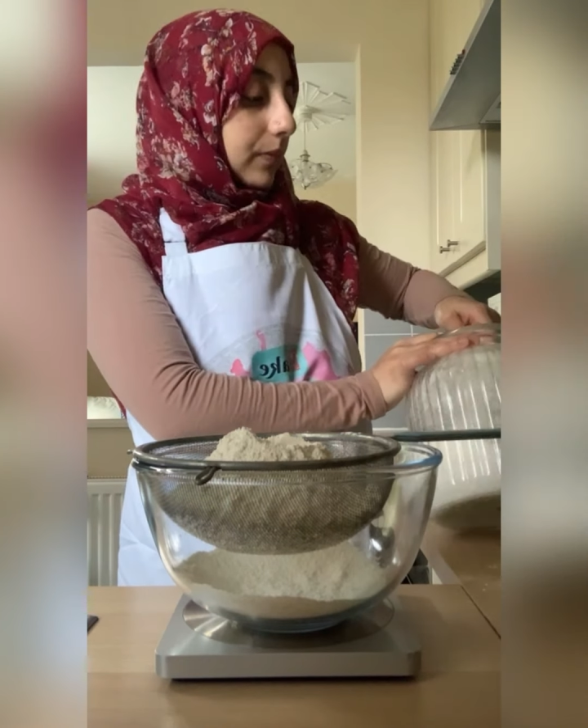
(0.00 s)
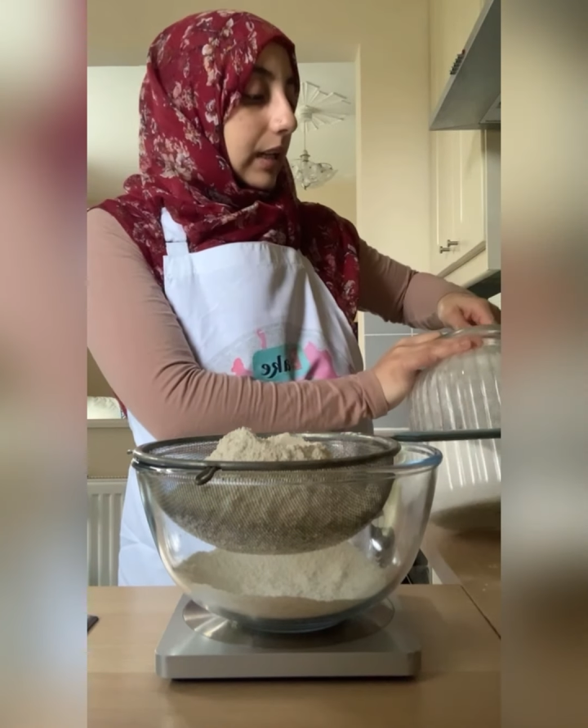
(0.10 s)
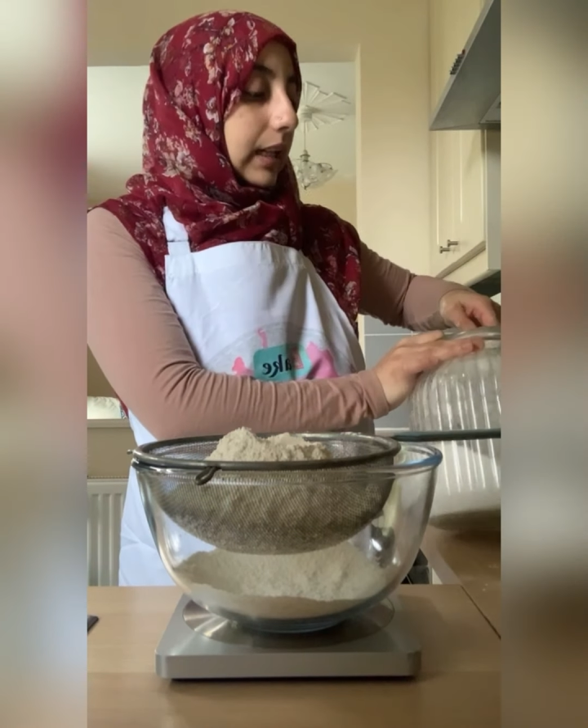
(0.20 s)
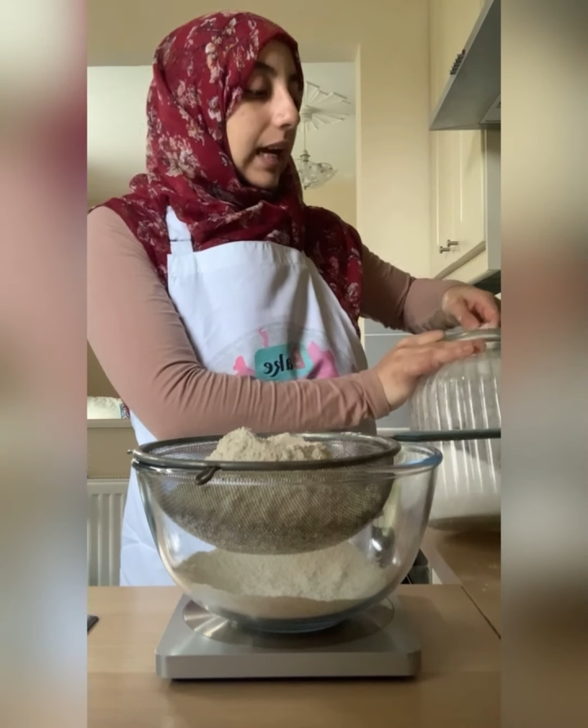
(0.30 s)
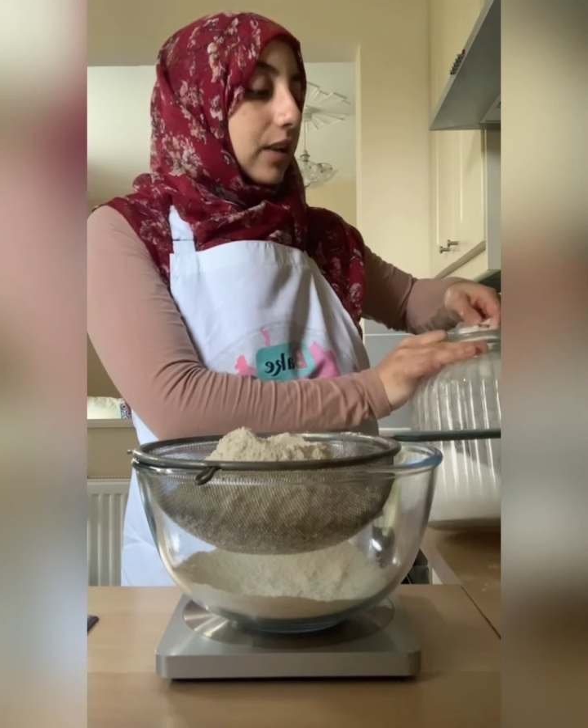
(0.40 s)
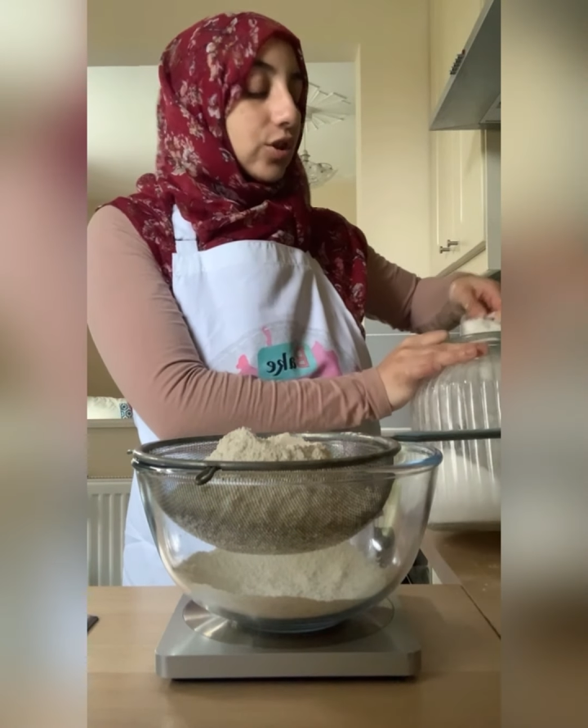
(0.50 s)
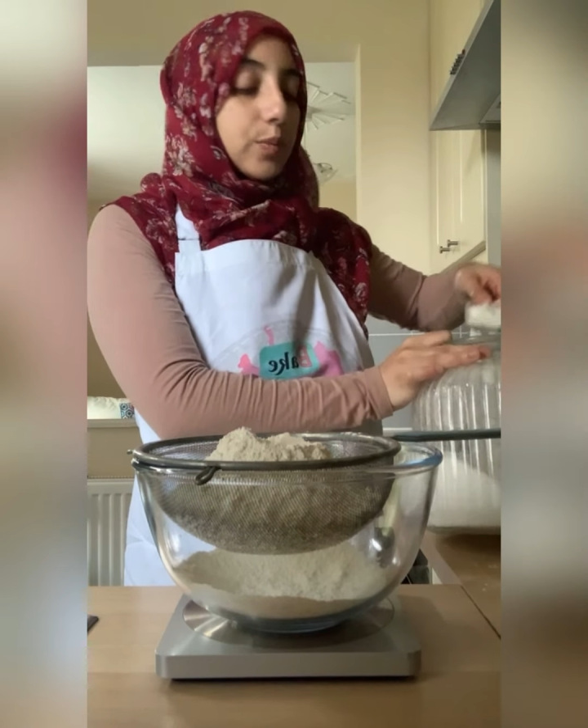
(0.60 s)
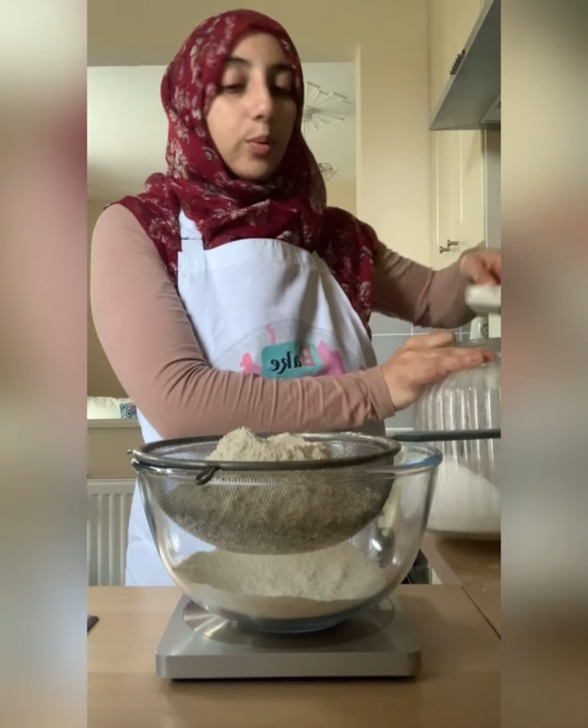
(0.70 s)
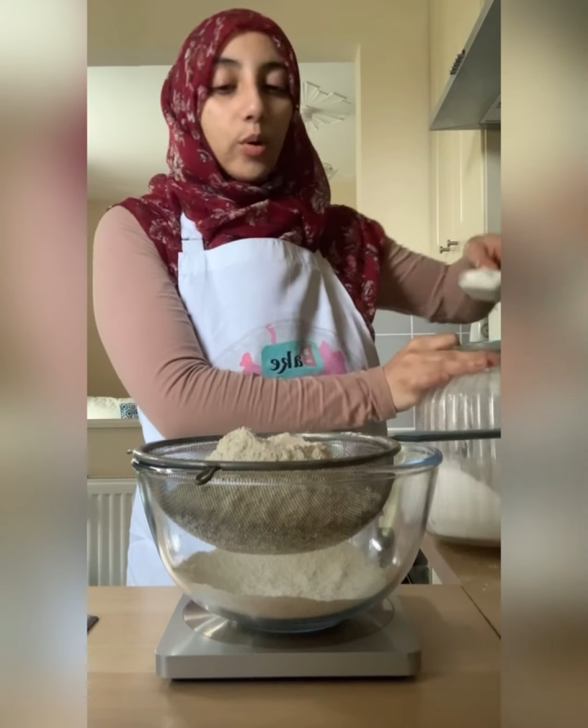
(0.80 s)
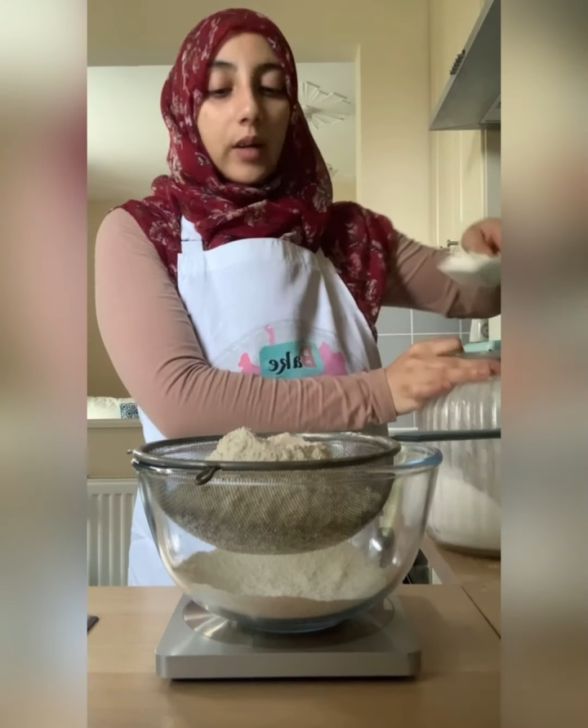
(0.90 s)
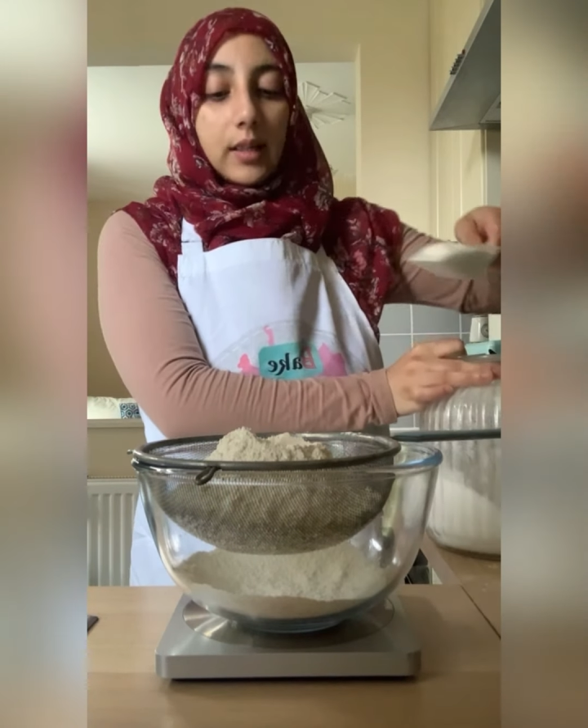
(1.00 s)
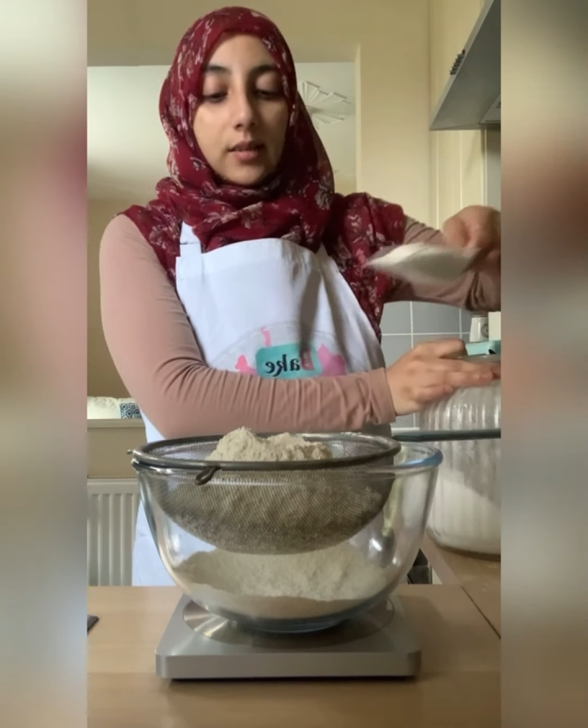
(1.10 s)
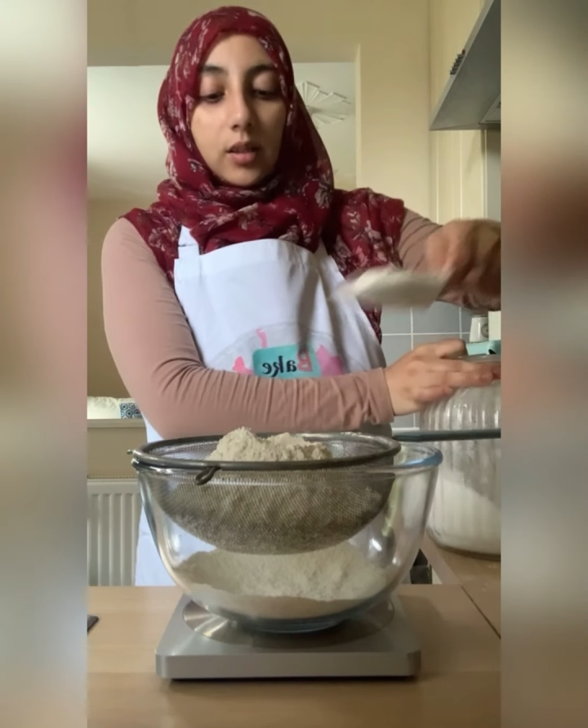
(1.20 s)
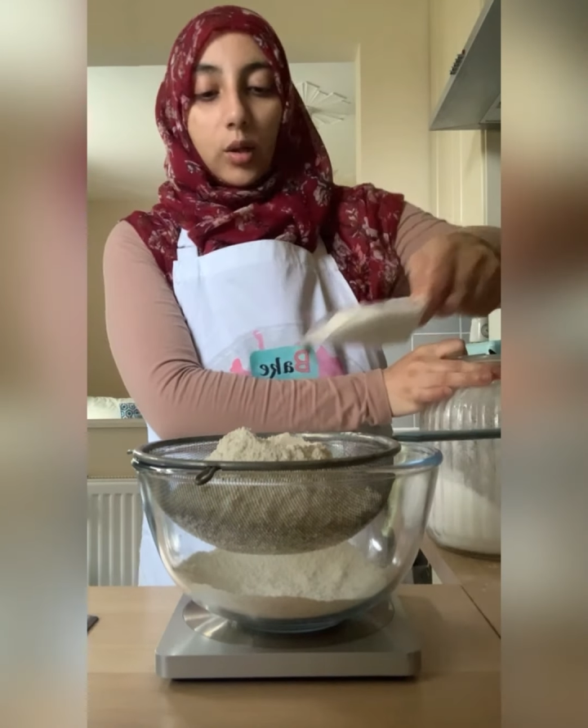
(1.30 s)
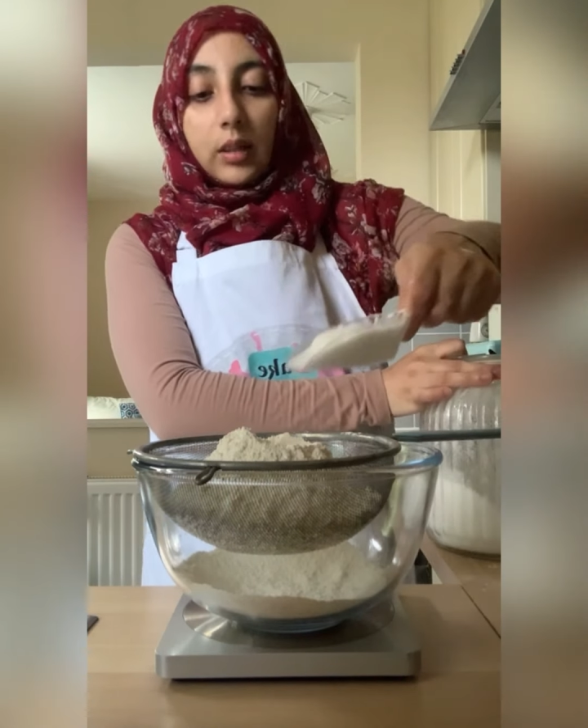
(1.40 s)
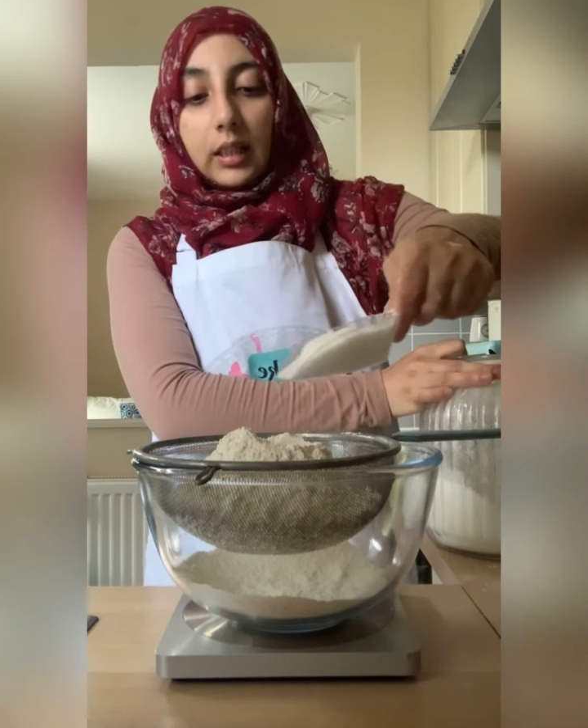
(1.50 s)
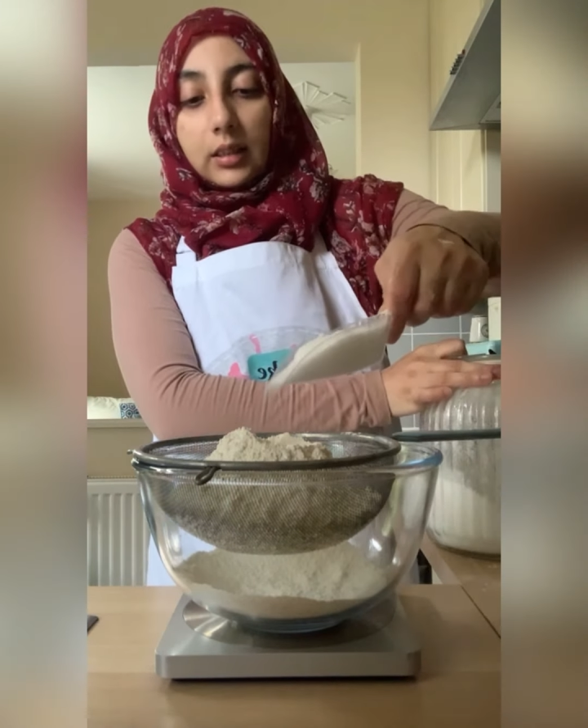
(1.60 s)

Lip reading: And again, just pour it in slowly